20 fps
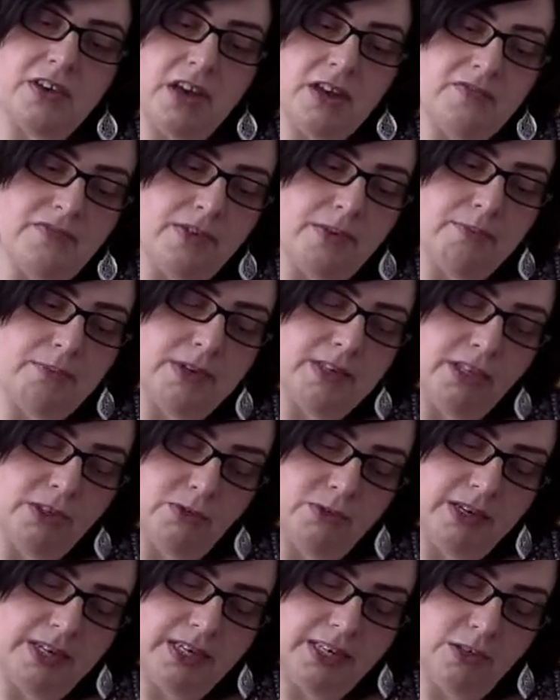November
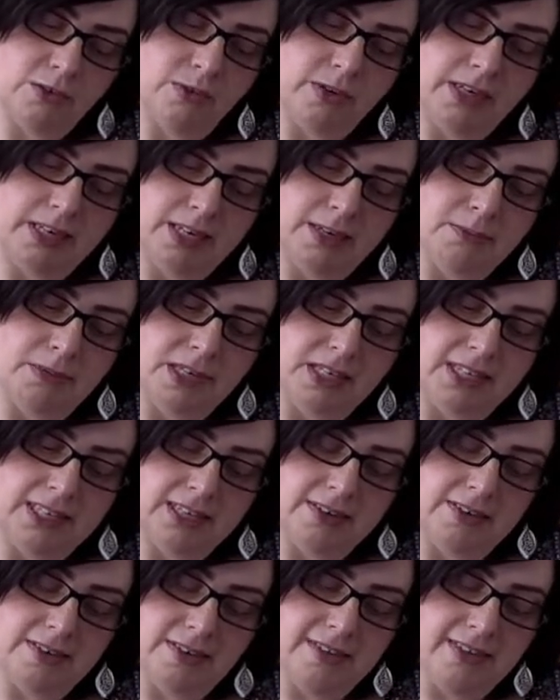2020, my
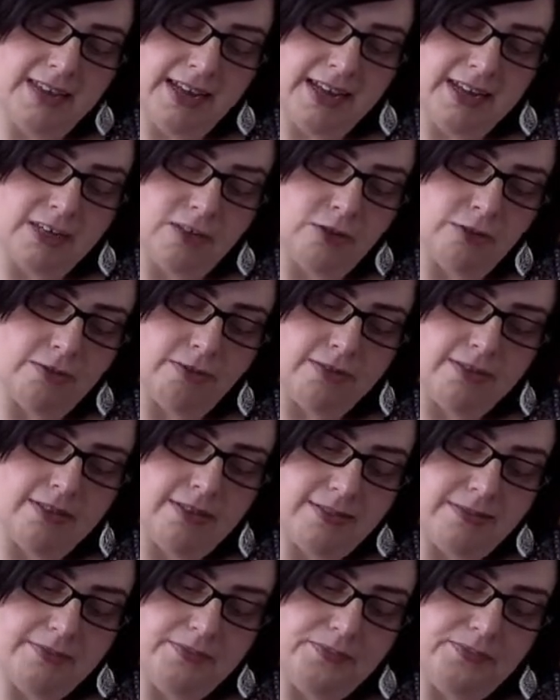dearest
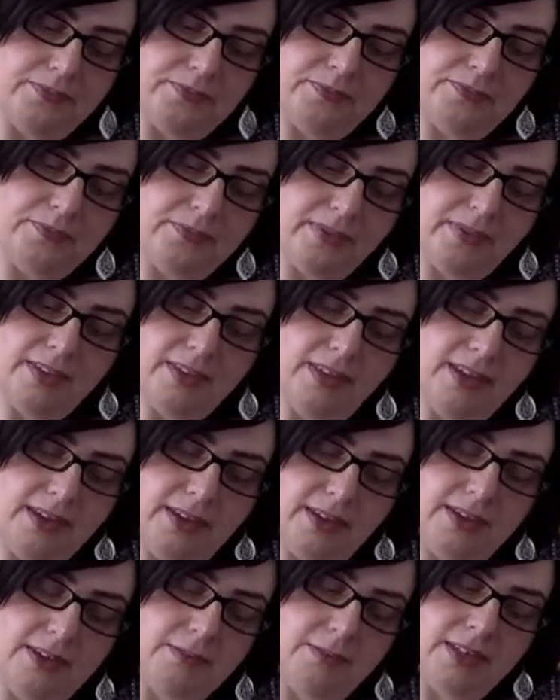angels?
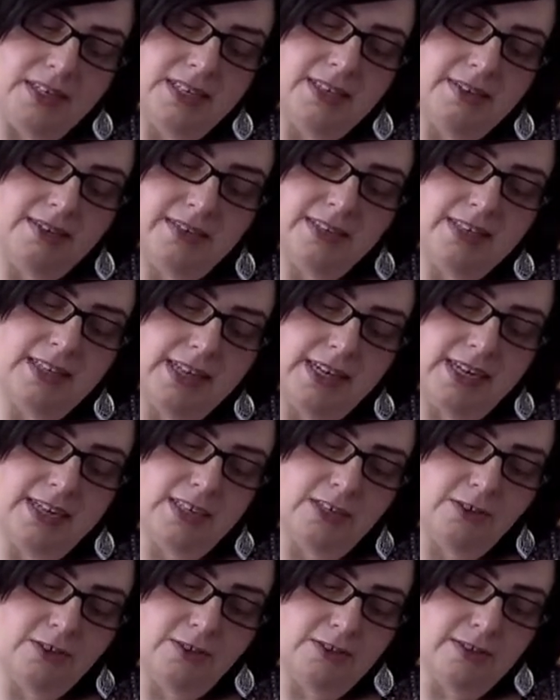My dearest
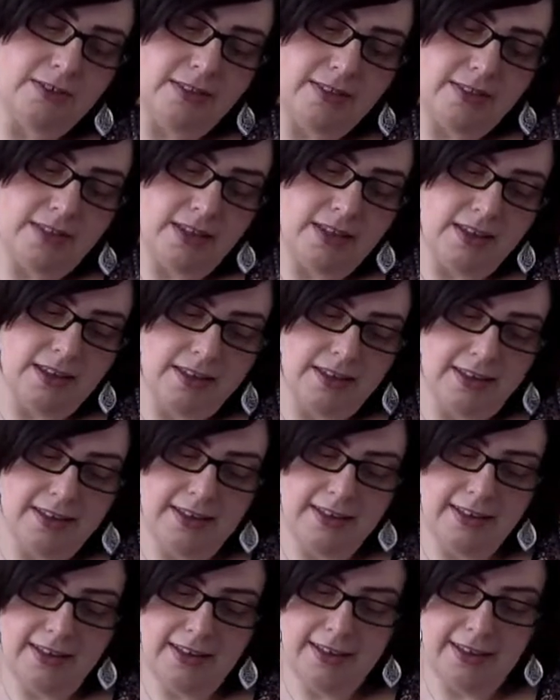angels.
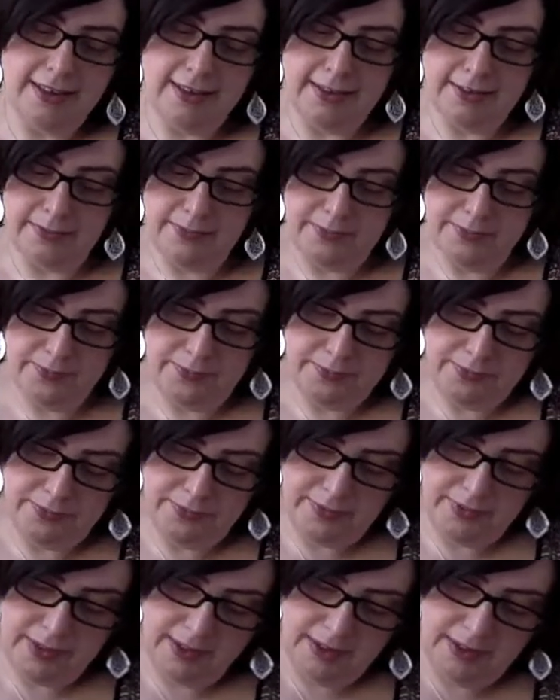Okay.
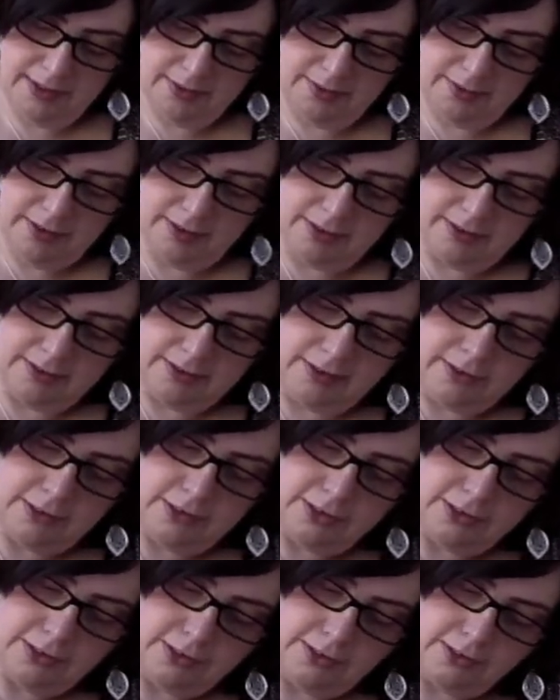We've got
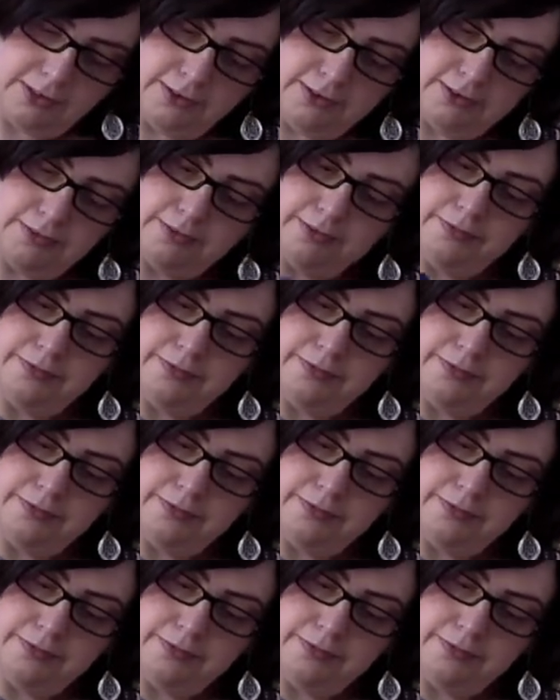2.